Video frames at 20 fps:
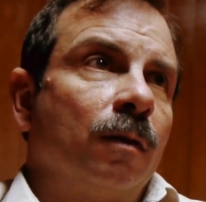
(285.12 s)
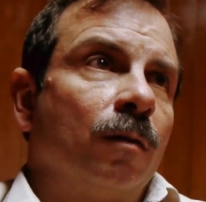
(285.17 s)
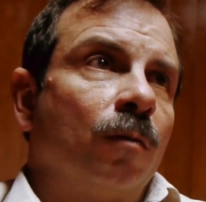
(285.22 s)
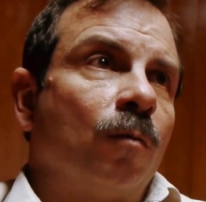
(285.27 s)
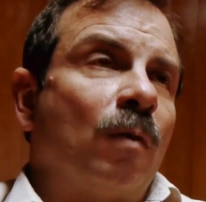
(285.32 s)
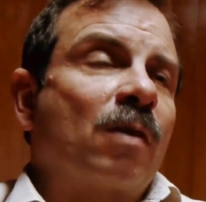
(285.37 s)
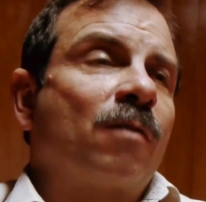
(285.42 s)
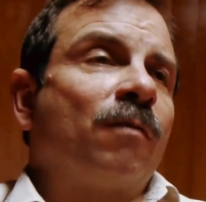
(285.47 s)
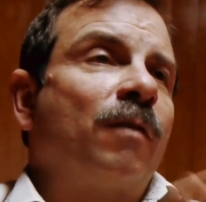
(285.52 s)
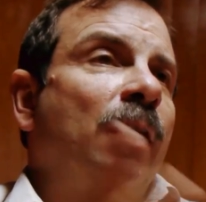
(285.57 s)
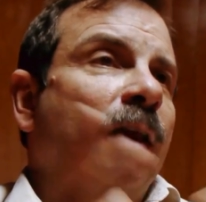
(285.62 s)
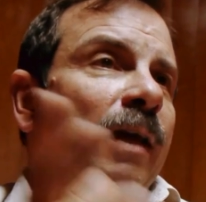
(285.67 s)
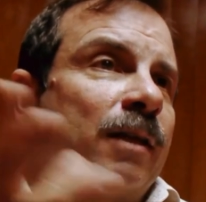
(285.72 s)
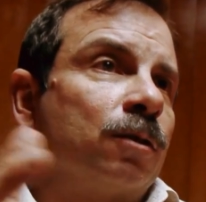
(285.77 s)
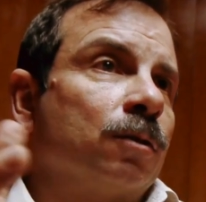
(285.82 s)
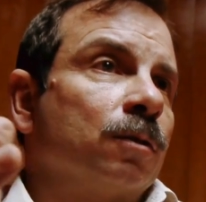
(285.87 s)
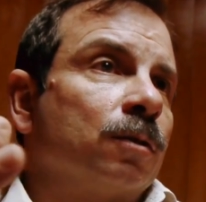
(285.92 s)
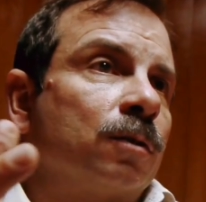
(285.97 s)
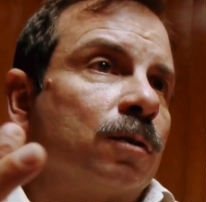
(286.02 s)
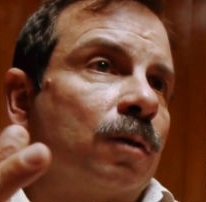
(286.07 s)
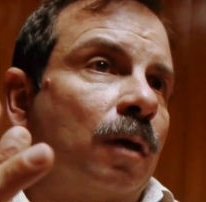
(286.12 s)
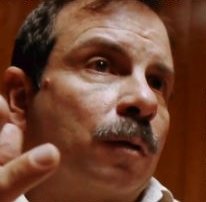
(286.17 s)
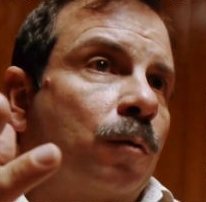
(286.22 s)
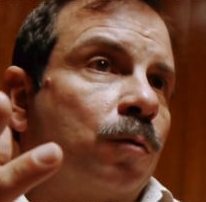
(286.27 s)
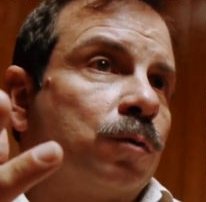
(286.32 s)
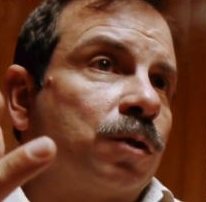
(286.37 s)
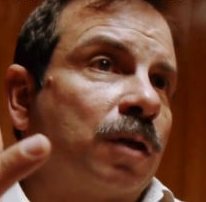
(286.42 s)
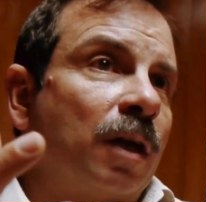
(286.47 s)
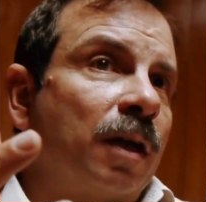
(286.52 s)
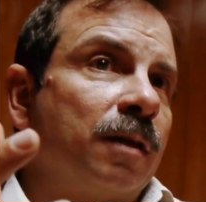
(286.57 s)
one of the lessons I
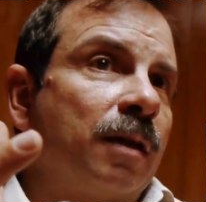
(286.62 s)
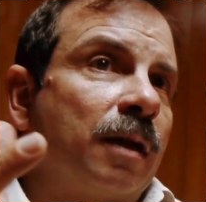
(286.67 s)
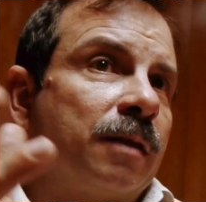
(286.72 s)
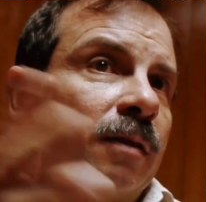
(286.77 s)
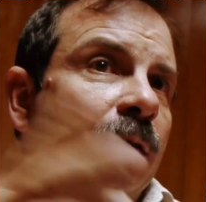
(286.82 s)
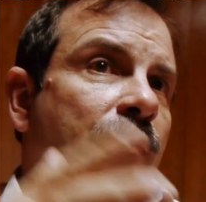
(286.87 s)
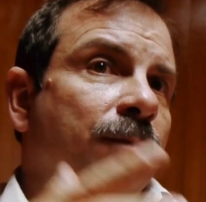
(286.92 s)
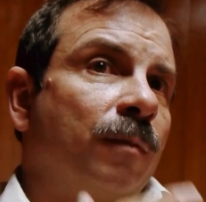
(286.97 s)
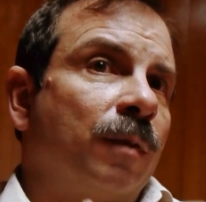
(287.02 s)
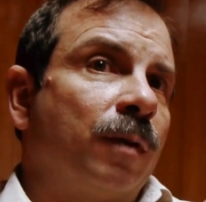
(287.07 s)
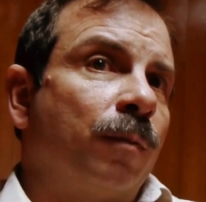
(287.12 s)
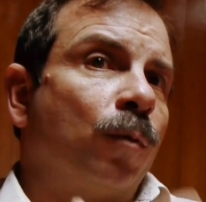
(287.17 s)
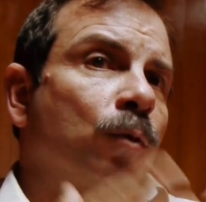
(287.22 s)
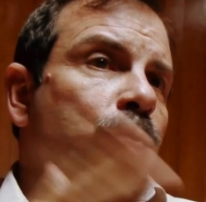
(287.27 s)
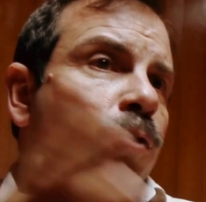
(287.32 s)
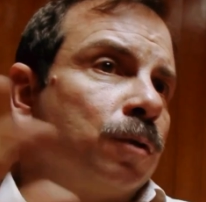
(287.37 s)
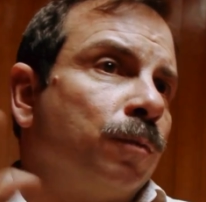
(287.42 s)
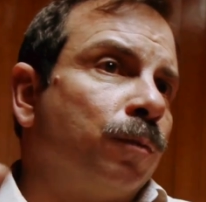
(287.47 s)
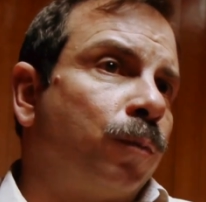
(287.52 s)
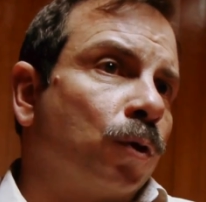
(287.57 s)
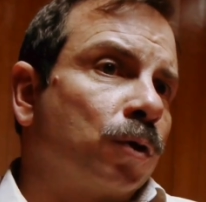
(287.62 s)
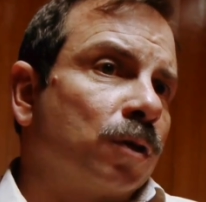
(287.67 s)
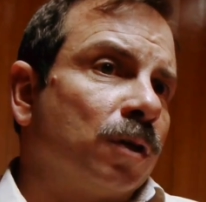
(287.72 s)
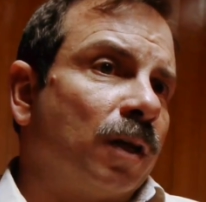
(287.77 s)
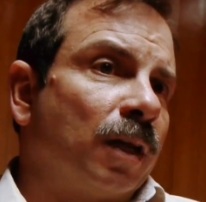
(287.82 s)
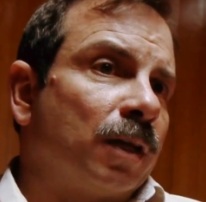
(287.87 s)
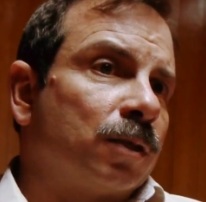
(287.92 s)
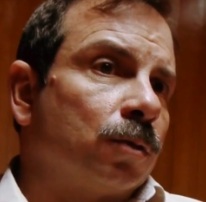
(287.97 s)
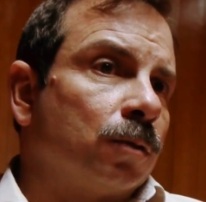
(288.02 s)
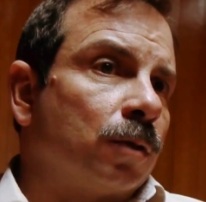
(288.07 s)
would say that the, the most important
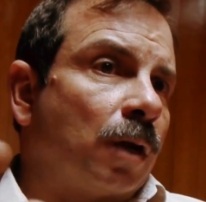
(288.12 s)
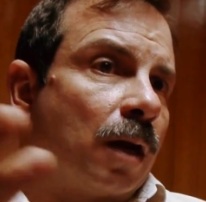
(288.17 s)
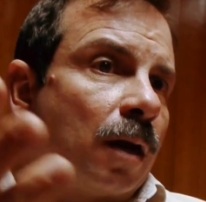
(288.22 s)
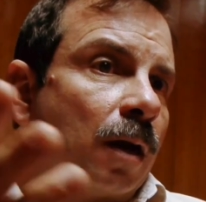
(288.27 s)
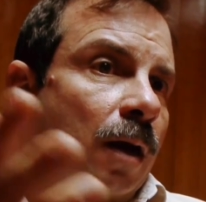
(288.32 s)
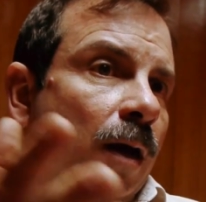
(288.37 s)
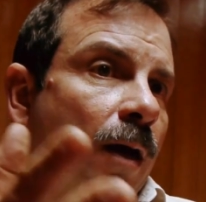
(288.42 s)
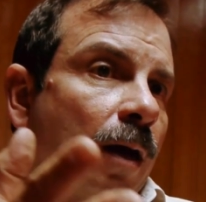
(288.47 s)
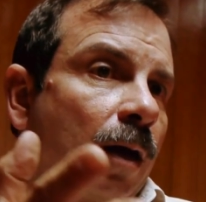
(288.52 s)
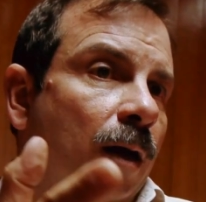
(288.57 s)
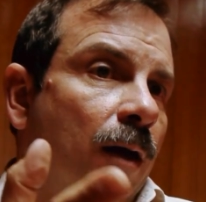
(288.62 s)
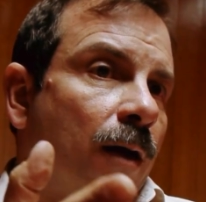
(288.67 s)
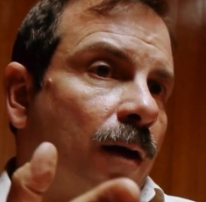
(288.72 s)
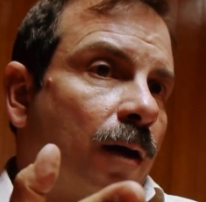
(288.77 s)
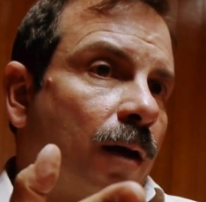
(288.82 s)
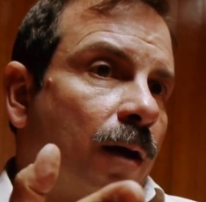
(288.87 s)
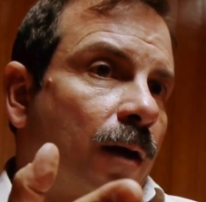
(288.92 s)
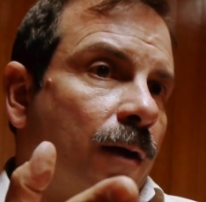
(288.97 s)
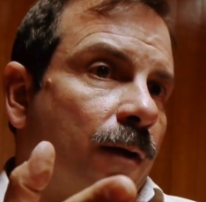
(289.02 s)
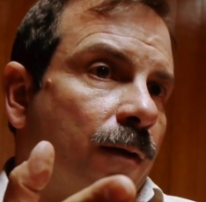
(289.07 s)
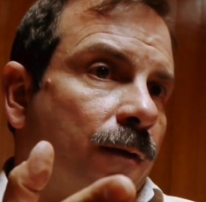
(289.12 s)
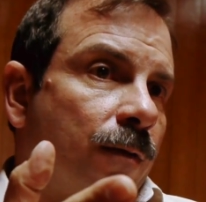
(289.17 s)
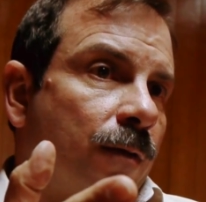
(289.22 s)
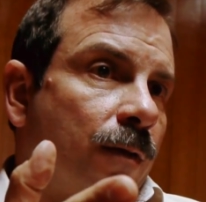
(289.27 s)
lesson uh, uh